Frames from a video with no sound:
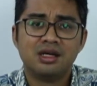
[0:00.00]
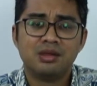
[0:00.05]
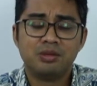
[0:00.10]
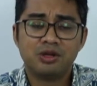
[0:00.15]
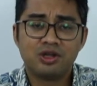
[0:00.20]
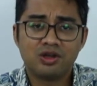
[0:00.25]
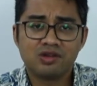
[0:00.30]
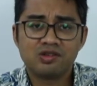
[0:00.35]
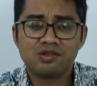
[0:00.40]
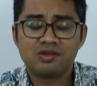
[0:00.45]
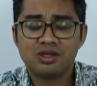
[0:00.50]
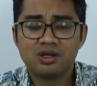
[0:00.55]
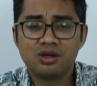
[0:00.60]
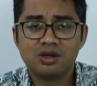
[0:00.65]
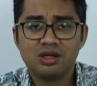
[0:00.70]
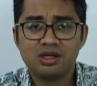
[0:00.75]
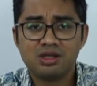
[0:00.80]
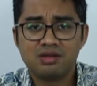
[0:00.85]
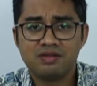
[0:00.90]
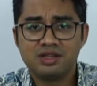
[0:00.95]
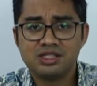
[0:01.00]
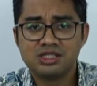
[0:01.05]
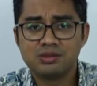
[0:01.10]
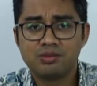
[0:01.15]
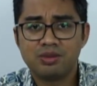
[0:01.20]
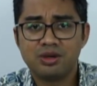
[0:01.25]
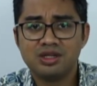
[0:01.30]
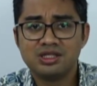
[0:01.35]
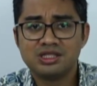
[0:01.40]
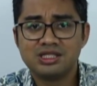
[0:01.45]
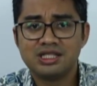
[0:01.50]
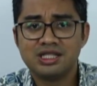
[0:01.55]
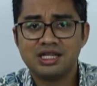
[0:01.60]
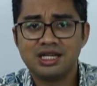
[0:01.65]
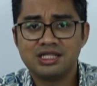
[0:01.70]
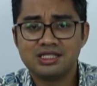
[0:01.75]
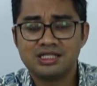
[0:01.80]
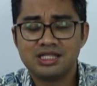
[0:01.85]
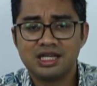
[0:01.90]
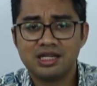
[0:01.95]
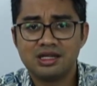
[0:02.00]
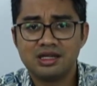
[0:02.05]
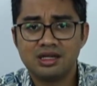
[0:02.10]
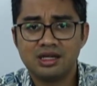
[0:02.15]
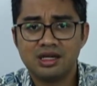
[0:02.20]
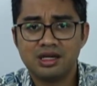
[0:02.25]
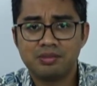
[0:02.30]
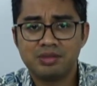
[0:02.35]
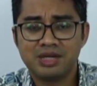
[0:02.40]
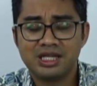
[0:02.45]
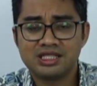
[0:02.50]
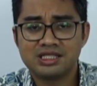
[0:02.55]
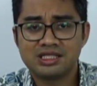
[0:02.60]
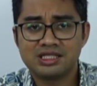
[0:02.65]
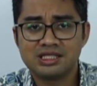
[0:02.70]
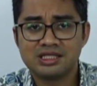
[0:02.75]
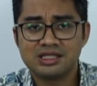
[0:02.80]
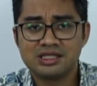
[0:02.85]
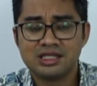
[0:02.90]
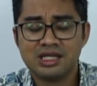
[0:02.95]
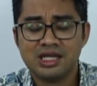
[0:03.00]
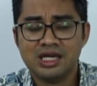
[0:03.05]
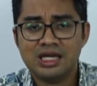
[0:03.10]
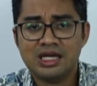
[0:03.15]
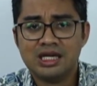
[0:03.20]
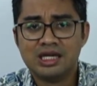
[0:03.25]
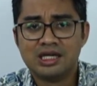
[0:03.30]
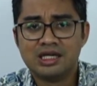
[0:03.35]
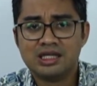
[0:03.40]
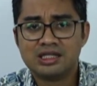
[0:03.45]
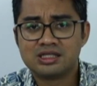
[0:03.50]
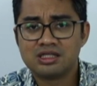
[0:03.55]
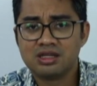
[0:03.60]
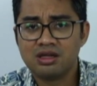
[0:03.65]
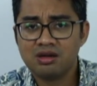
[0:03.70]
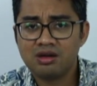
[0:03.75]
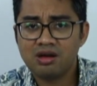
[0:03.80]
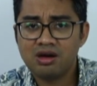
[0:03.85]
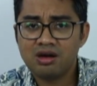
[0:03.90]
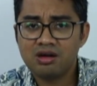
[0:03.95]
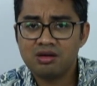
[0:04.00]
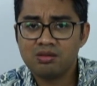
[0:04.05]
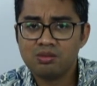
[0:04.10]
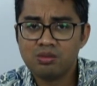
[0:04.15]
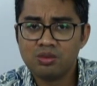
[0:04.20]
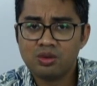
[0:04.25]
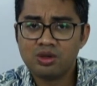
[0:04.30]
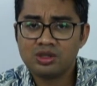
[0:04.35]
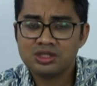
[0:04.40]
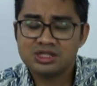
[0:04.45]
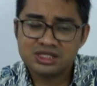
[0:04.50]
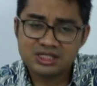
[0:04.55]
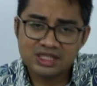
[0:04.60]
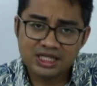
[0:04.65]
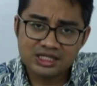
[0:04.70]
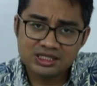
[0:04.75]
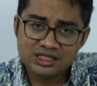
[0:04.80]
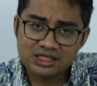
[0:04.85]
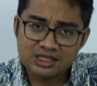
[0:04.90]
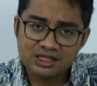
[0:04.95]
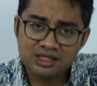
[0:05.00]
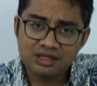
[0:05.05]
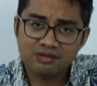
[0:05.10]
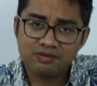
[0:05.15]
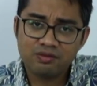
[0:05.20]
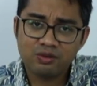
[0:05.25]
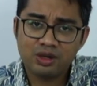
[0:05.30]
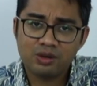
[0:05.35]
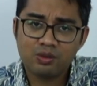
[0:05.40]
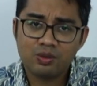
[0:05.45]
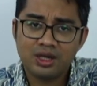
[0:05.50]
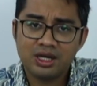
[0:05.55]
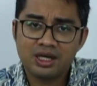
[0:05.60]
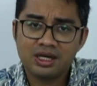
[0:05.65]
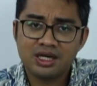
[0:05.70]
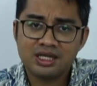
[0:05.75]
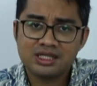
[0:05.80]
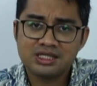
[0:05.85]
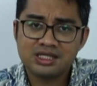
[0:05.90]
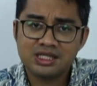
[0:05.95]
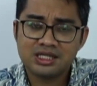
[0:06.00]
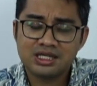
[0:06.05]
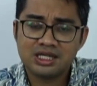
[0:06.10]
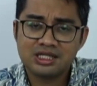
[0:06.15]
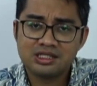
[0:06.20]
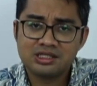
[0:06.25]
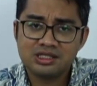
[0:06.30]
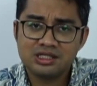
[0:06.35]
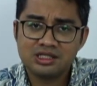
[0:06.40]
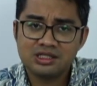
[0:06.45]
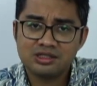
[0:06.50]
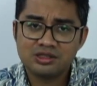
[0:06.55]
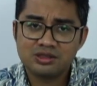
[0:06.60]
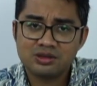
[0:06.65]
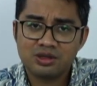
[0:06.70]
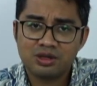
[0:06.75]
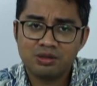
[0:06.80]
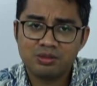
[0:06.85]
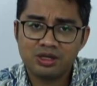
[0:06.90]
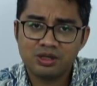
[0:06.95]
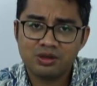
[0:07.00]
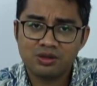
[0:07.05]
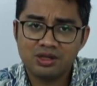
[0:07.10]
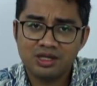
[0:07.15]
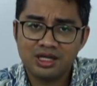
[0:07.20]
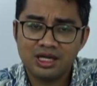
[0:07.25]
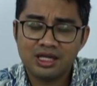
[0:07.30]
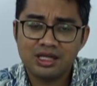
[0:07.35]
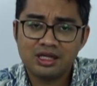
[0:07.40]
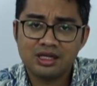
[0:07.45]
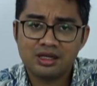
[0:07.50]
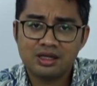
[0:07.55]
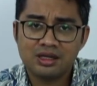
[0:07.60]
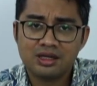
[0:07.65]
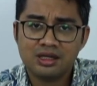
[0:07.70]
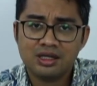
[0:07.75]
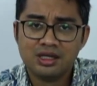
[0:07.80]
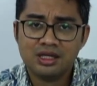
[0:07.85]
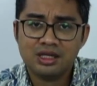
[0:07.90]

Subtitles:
Because of the non-intervention policy that ASEAN practices, it's a lot more sensitive when one ASEAN country needs to comment on the other.